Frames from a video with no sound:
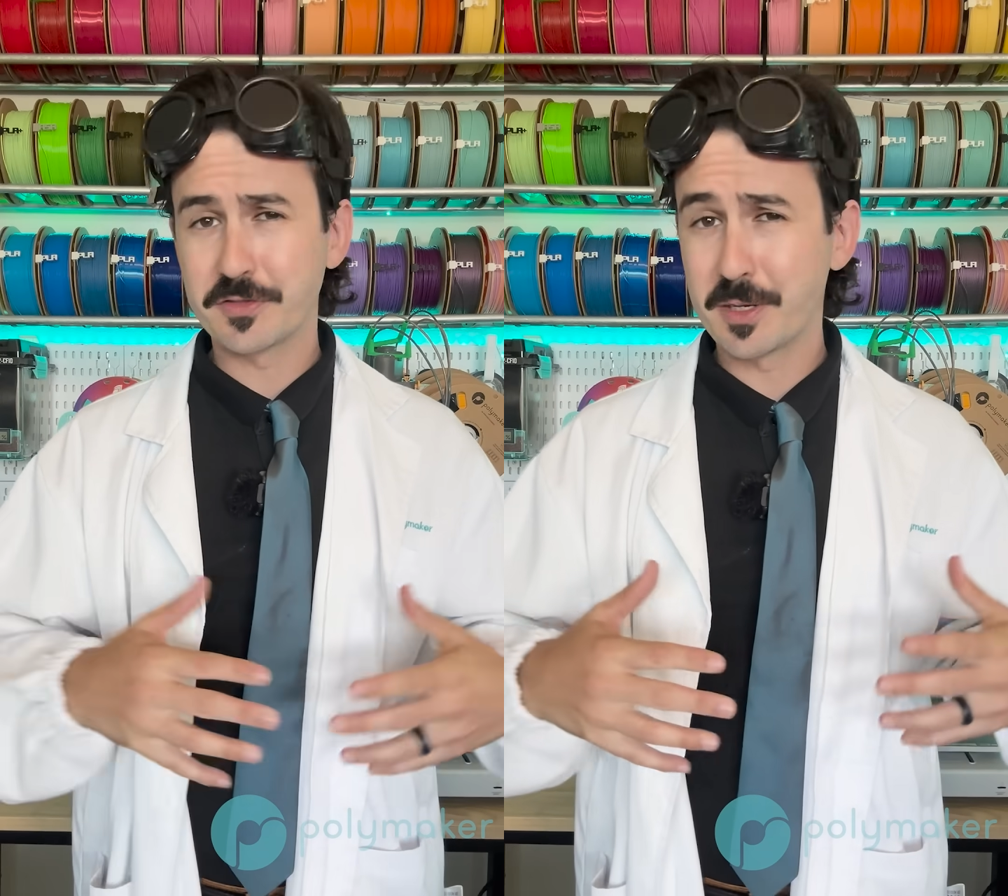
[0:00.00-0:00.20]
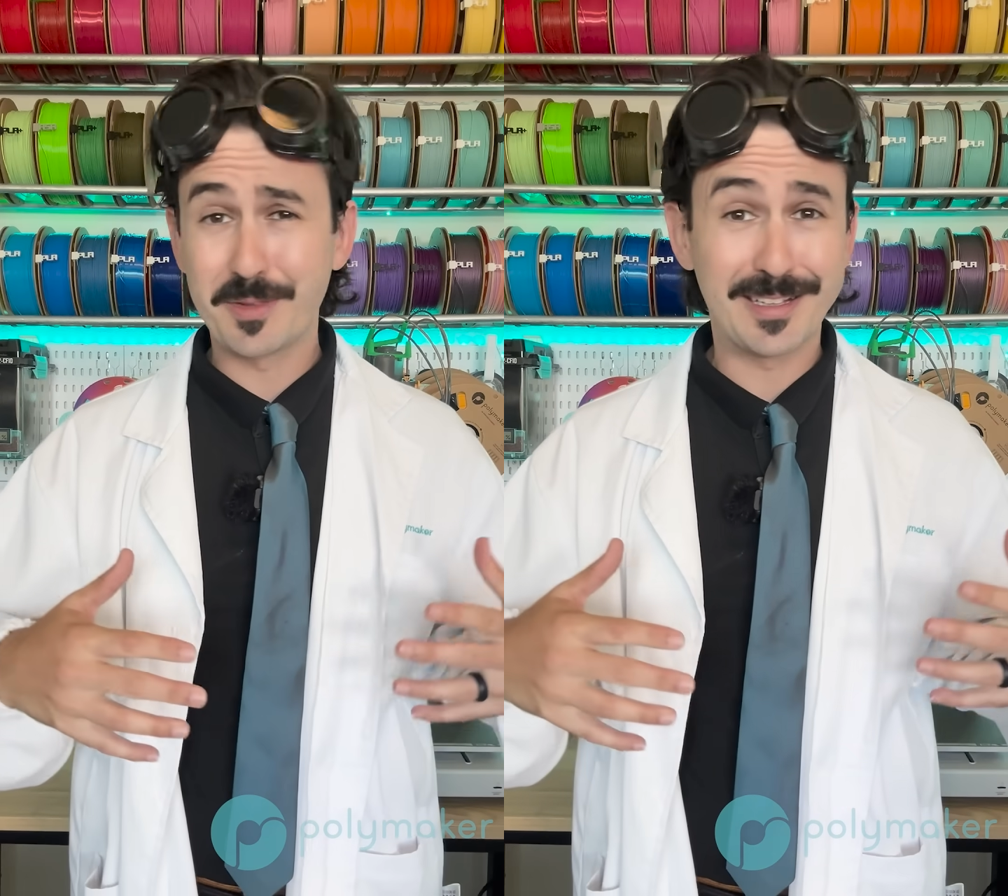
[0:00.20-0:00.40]

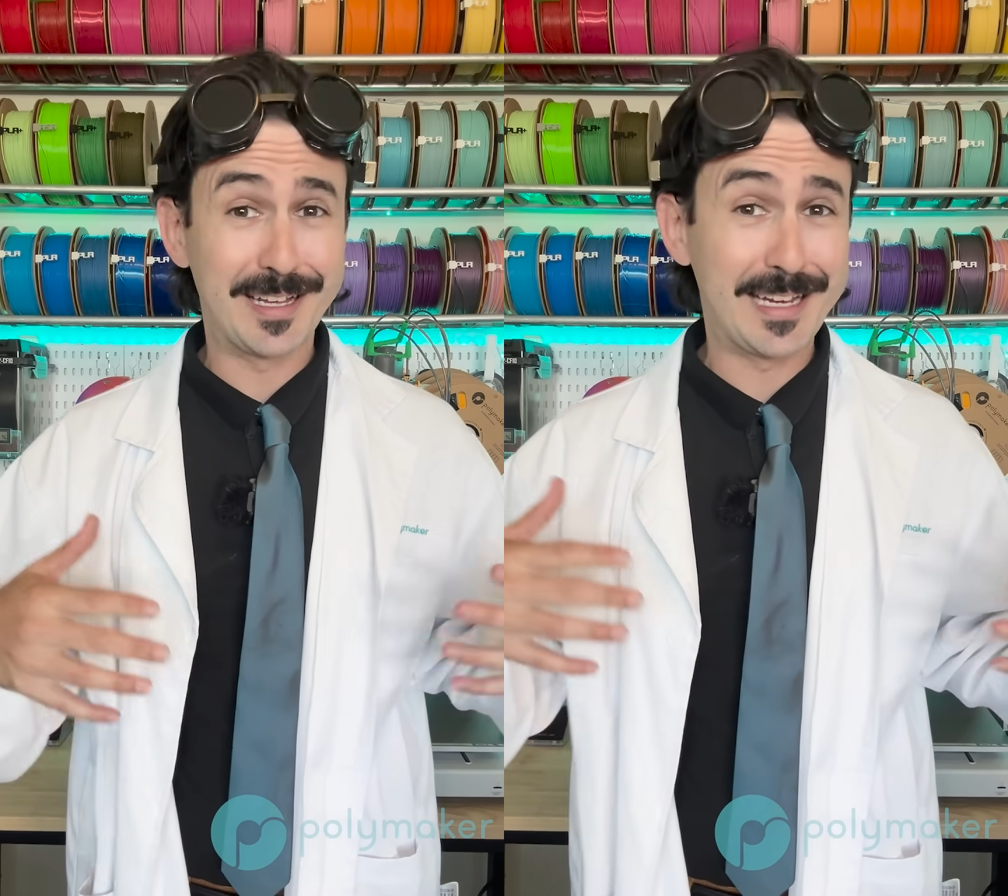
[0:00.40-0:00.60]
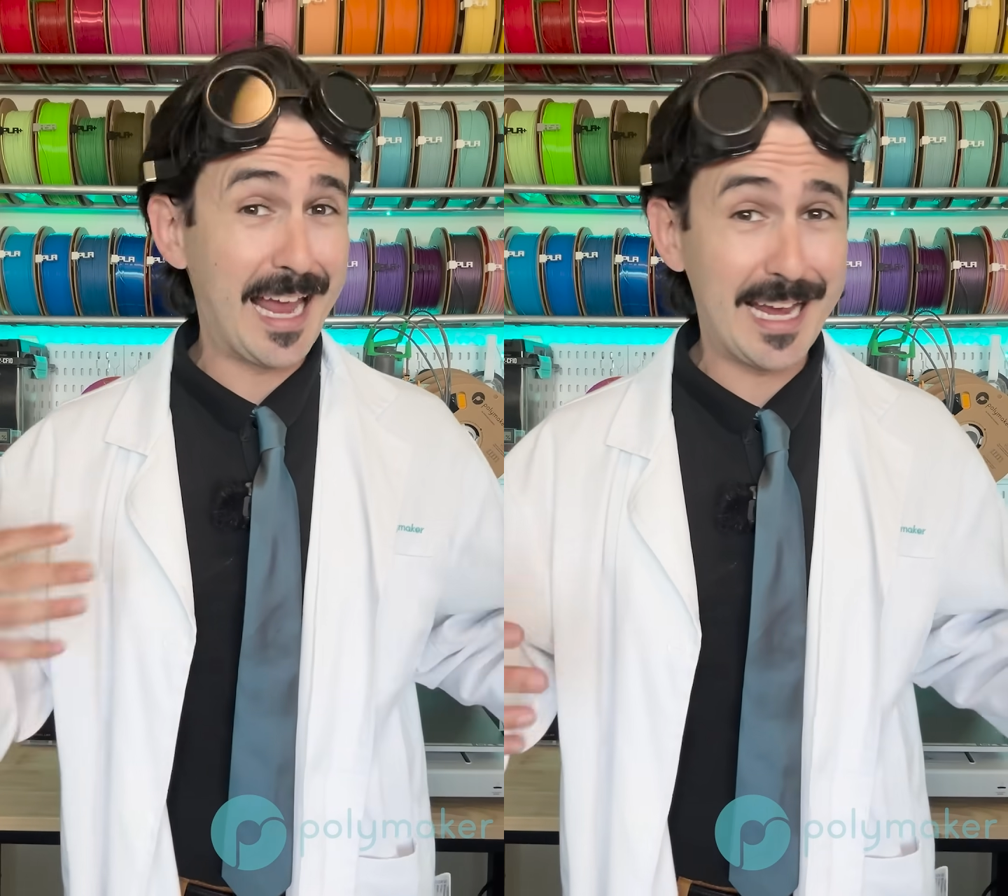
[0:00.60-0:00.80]
something
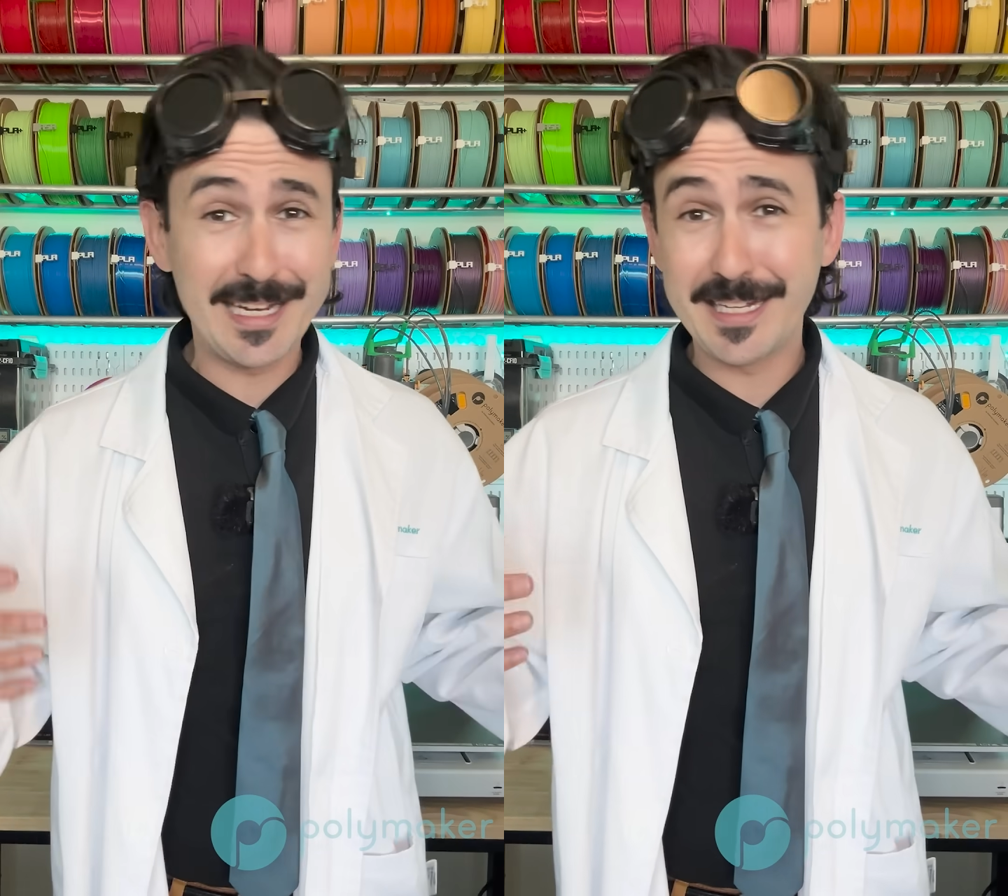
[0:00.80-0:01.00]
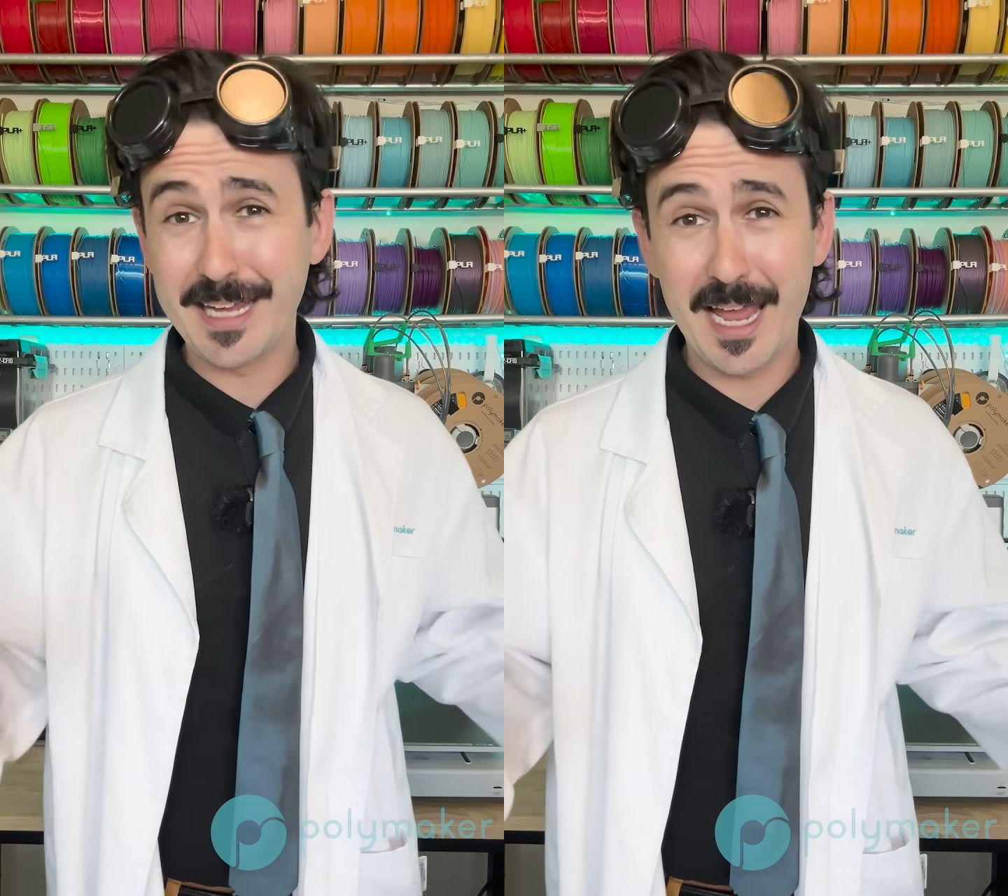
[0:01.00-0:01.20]
like
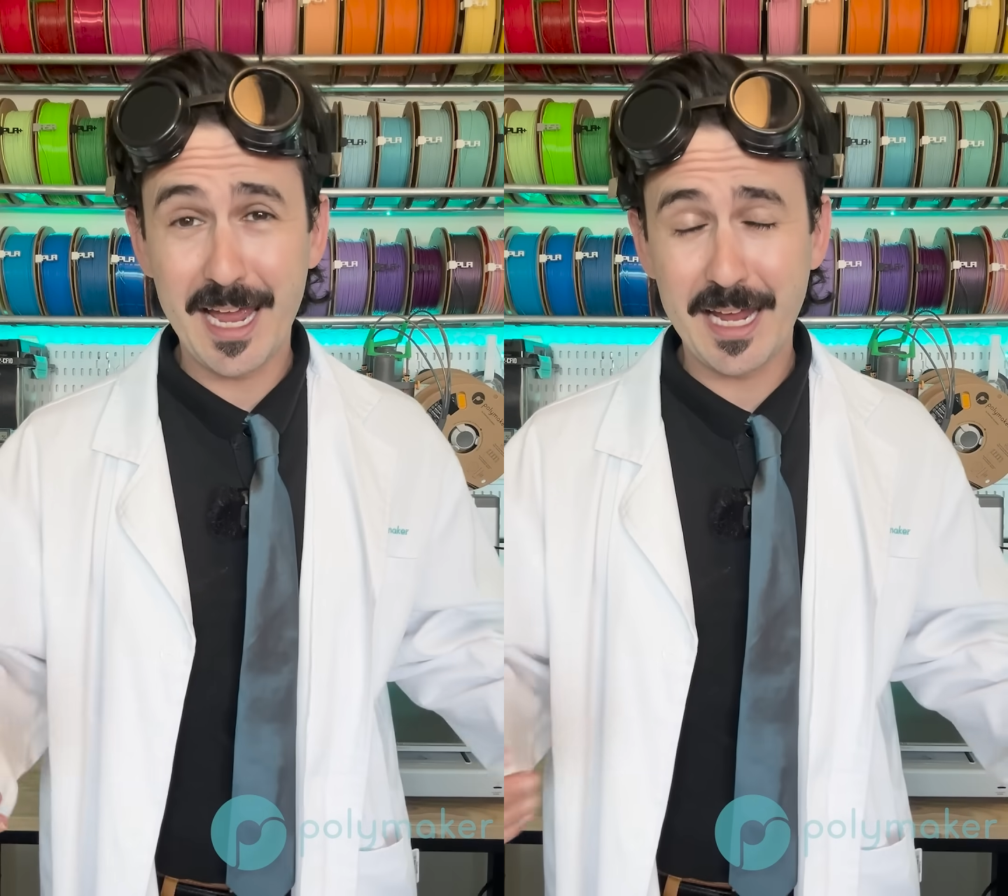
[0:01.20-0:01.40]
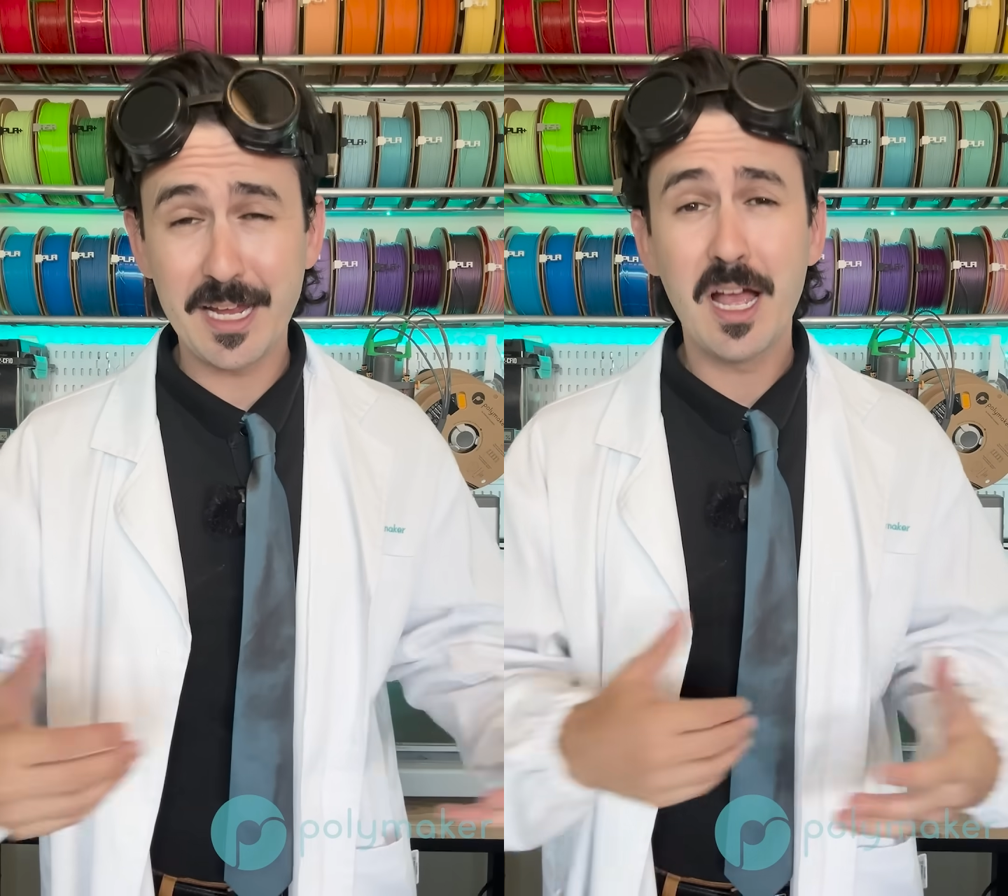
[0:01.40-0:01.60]

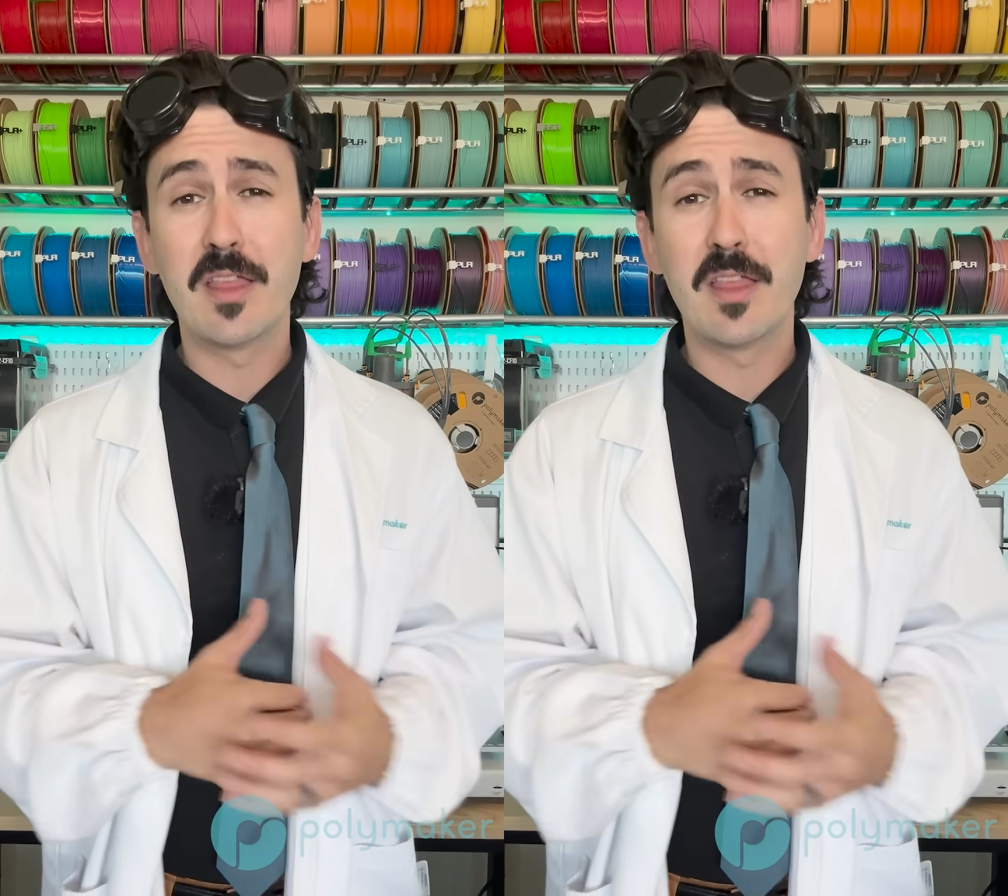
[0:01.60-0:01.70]
80A,